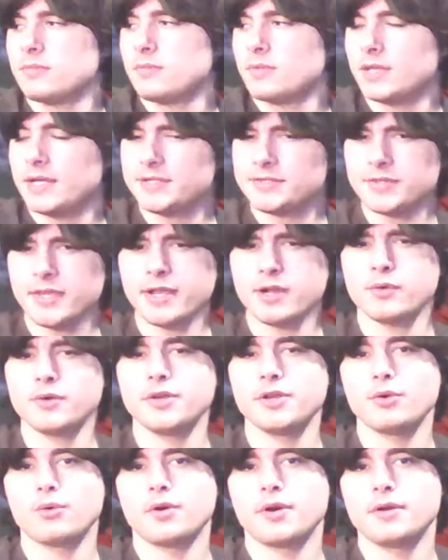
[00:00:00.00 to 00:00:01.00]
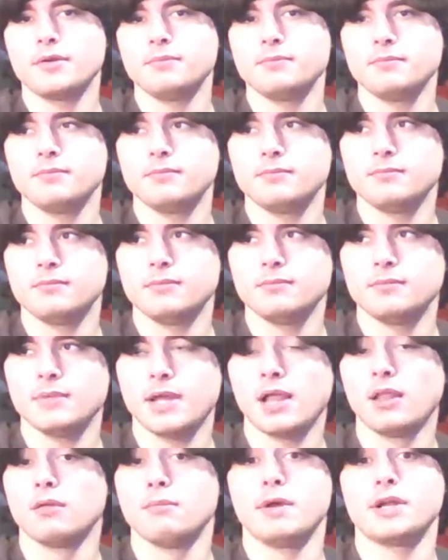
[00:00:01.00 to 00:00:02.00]
it's like when you were in
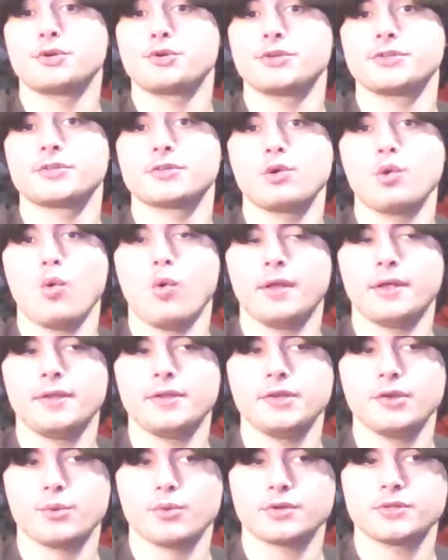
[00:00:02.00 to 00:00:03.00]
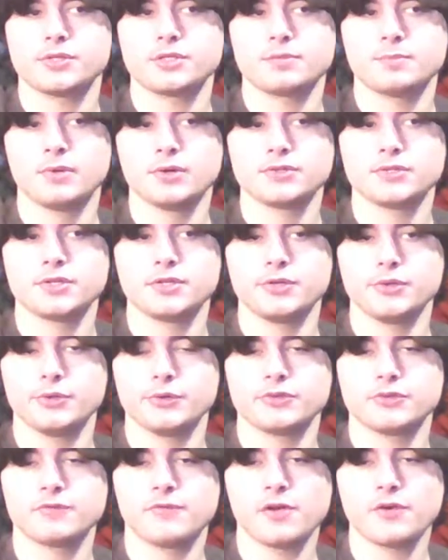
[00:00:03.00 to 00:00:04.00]
elementary school and you were supposed to do
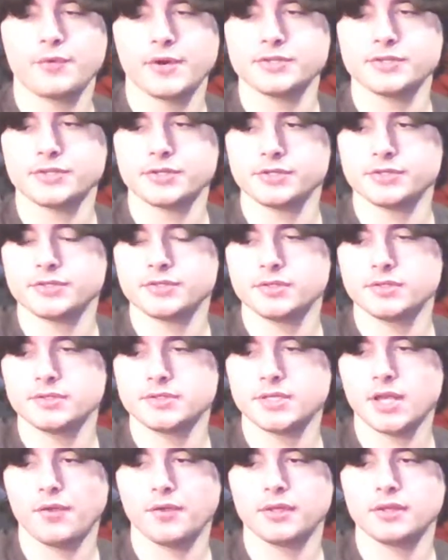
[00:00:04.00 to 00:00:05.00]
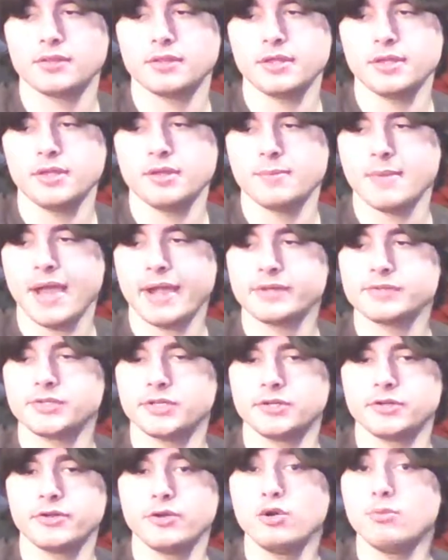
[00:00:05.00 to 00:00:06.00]
those fundraisers selling the
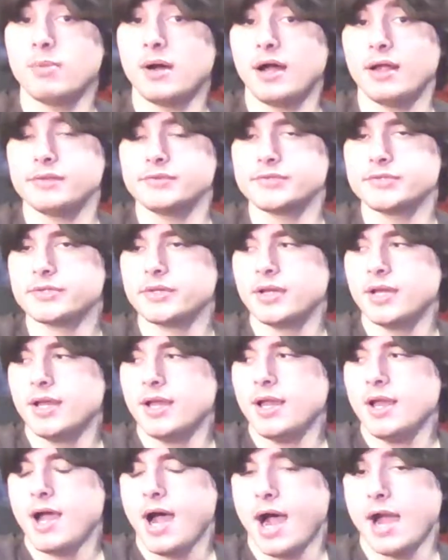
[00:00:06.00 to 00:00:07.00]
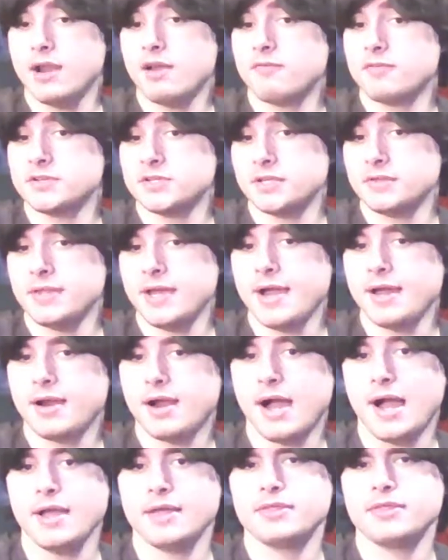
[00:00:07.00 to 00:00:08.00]
magazine coupons. I never did that.
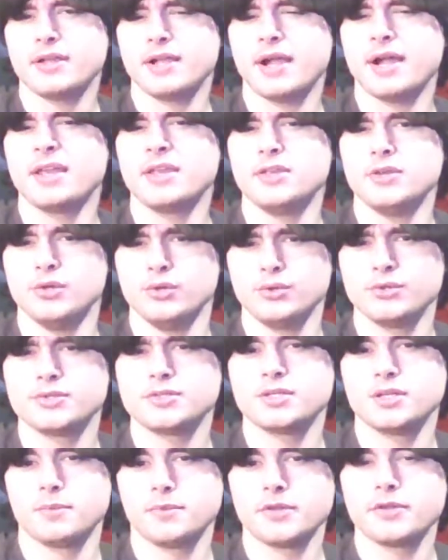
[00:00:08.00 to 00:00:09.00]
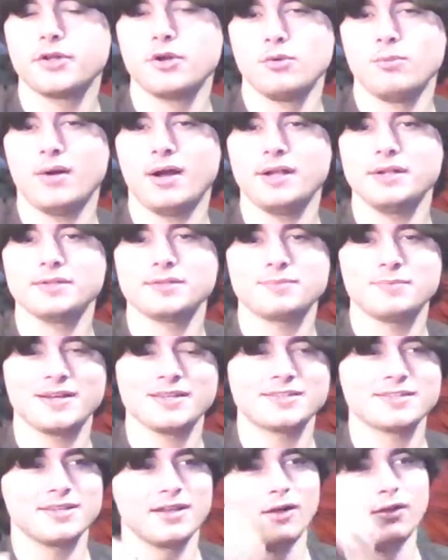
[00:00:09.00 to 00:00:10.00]
I think I used some of the coupons
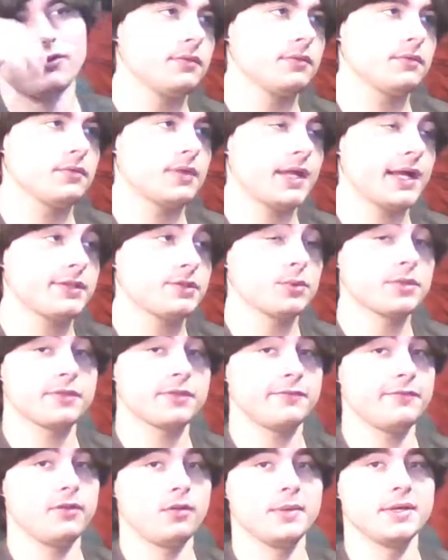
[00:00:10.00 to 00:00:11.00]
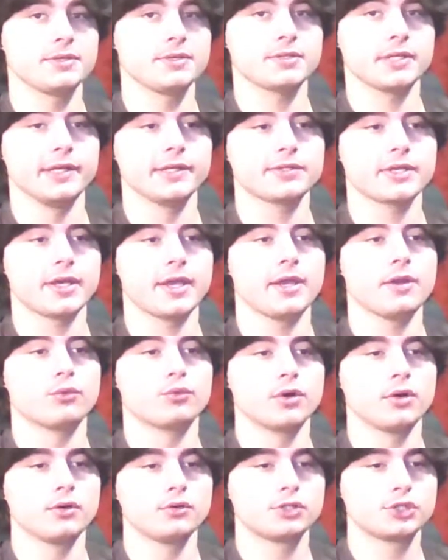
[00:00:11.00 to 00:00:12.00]
myself. That's what the film is. It's a
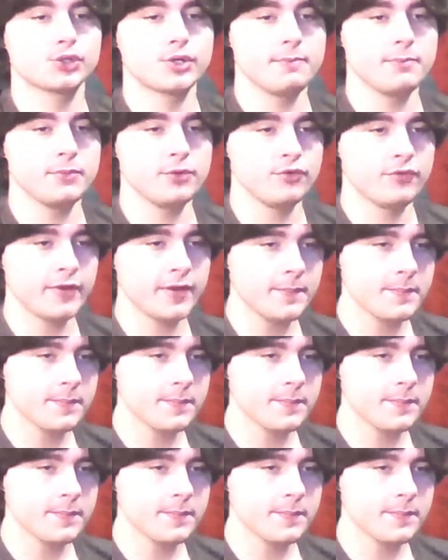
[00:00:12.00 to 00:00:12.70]
road trip movie,